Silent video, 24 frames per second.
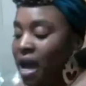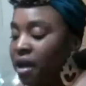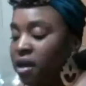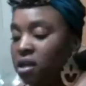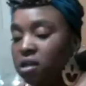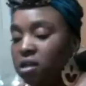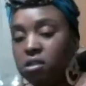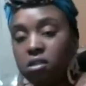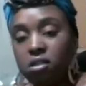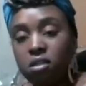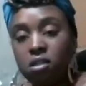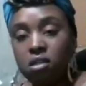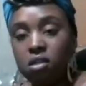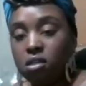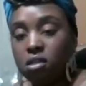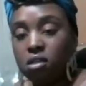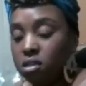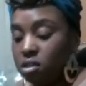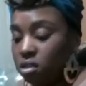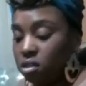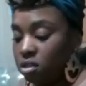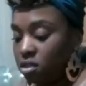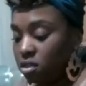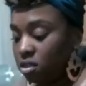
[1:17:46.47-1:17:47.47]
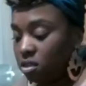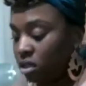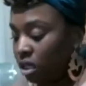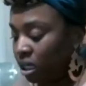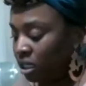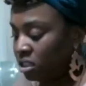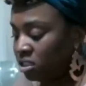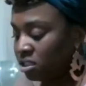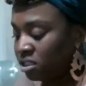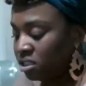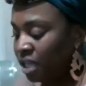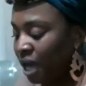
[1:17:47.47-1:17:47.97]
Maybe.
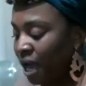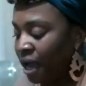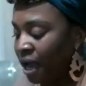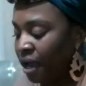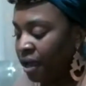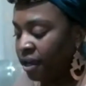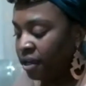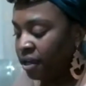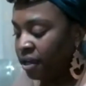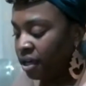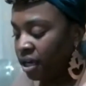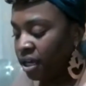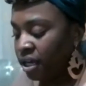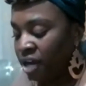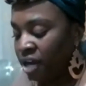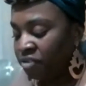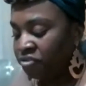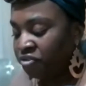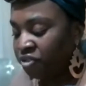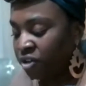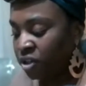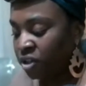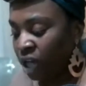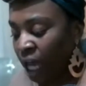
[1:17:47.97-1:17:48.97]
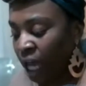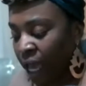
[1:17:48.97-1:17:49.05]
it's not and i feel